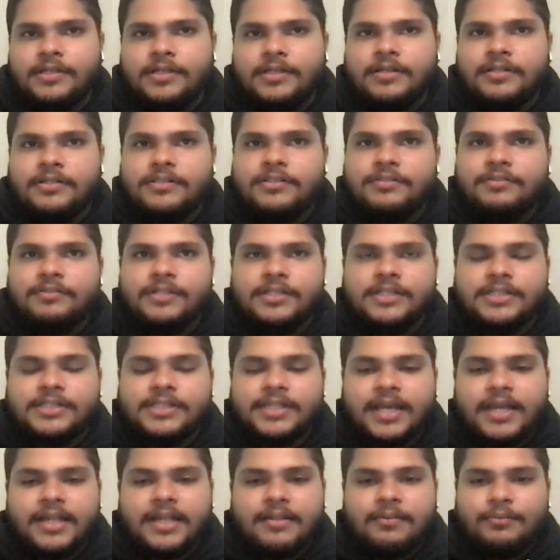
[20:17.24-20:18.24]
uh, it's really
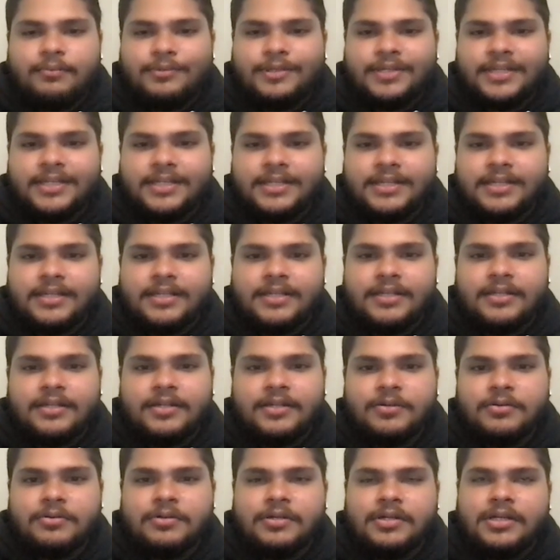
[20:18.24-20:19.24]
sad what he did. You
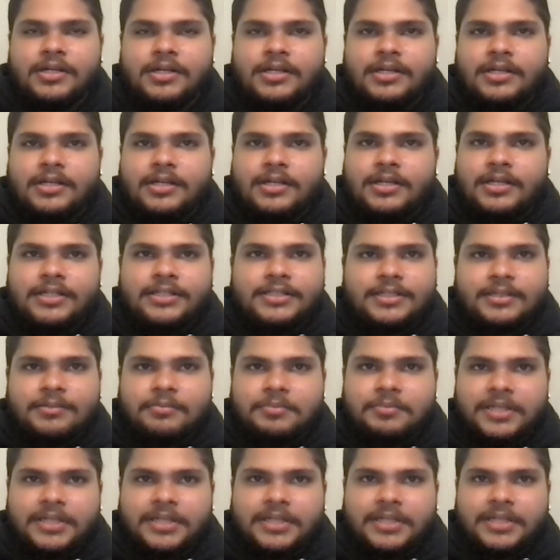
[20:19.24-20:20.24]
know, it's
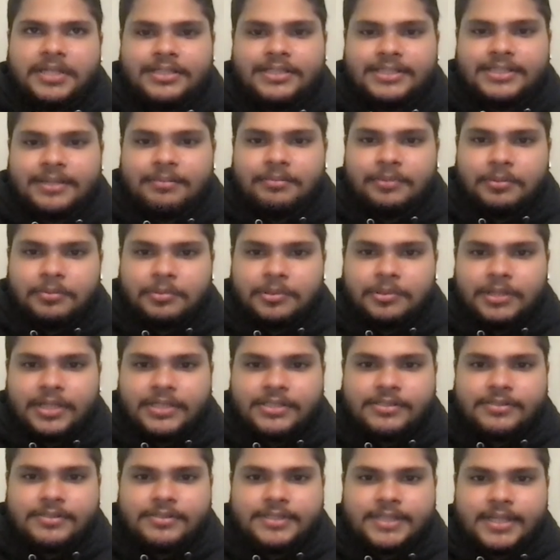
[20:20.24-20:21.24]
completely unacceptable,
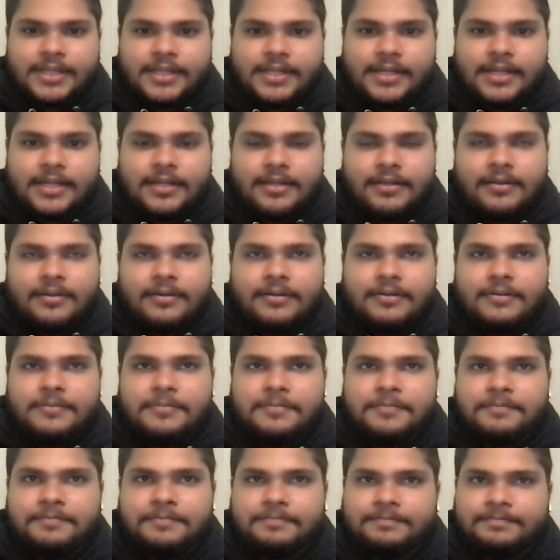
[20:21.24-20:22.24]
as you said, and
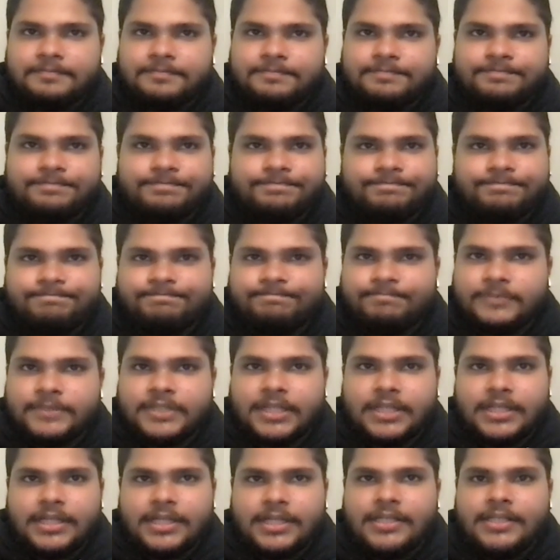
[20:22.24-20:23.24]
um,
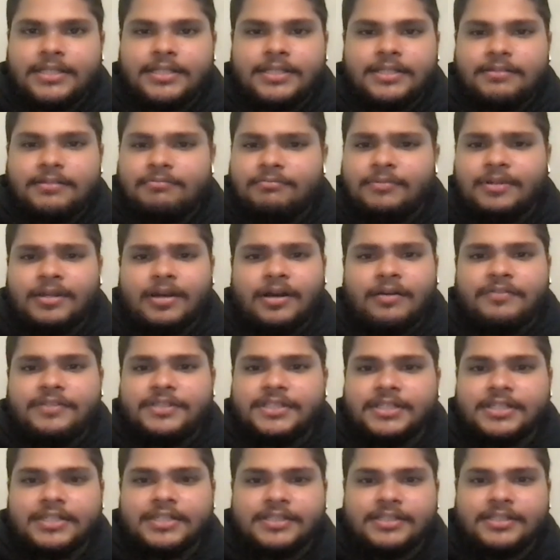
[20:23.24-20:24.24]
he
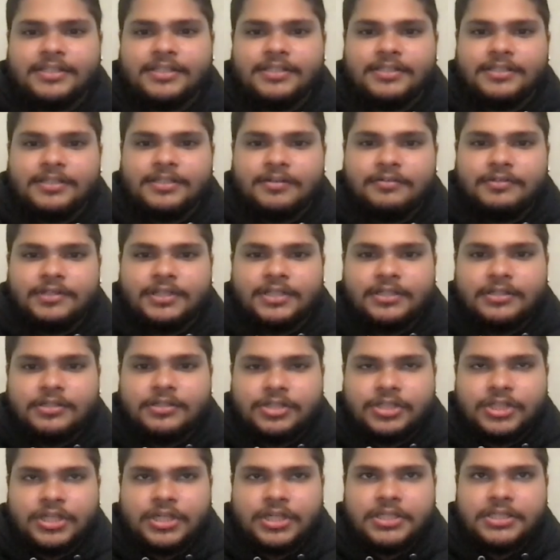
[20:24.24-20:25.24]
obviously doesn't deserve another
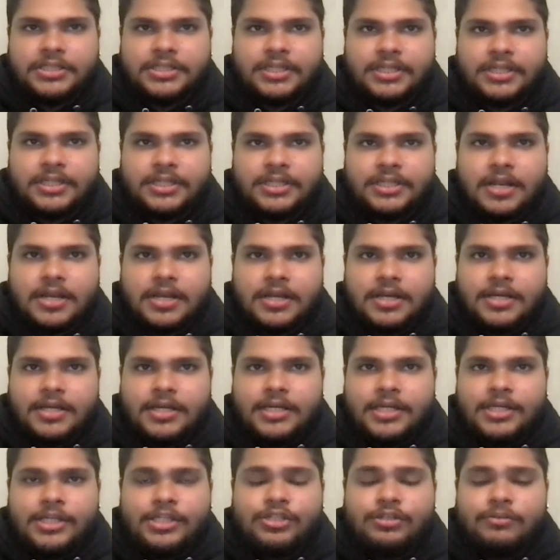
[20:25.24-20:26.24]
chance, and
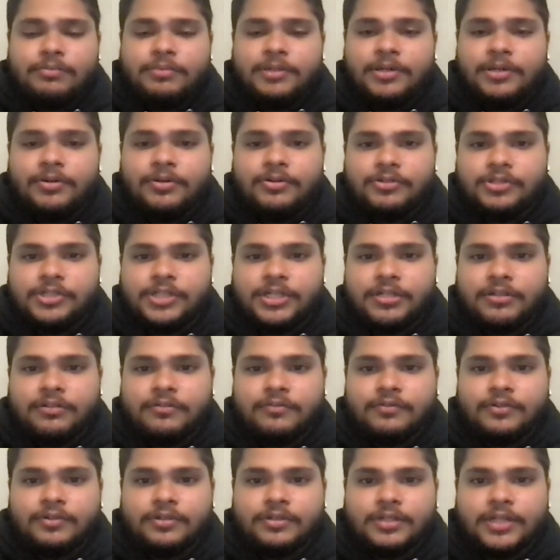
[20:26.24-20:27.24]
he should be going to jail
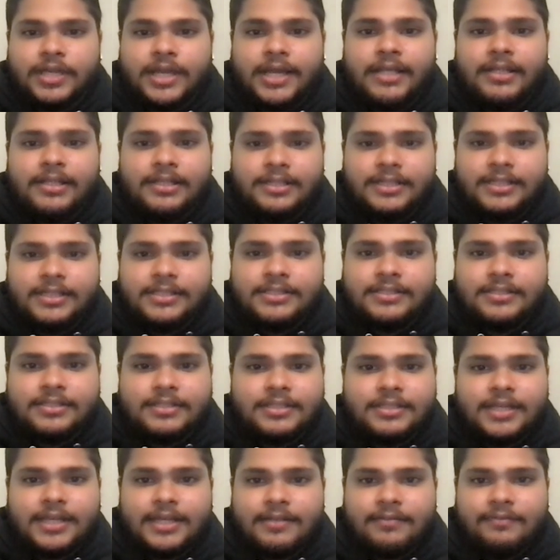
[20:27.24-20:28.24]
for at least
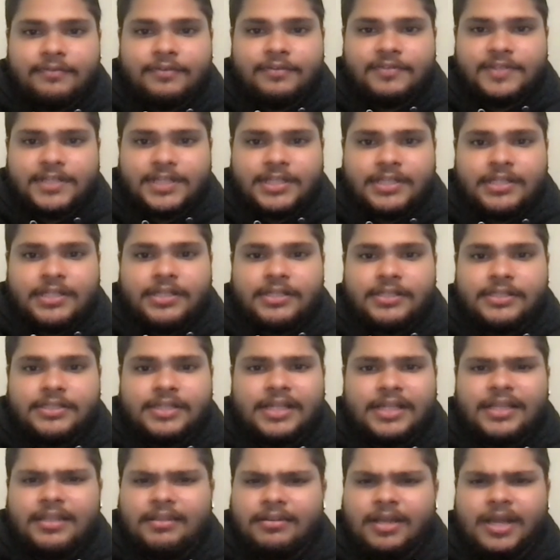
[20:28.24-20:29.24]
10, 15 years.
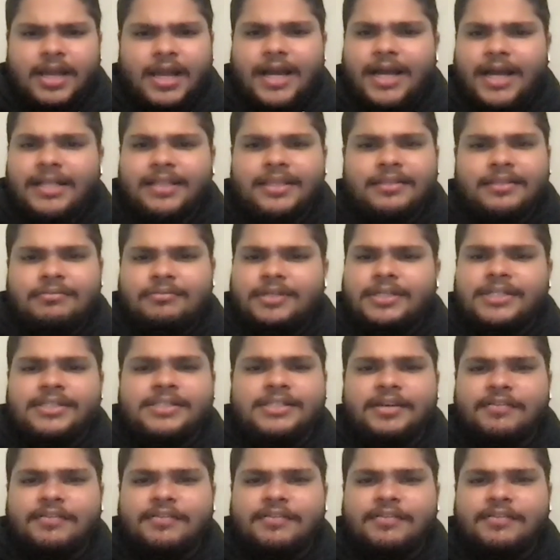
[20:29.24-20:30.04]
I I he's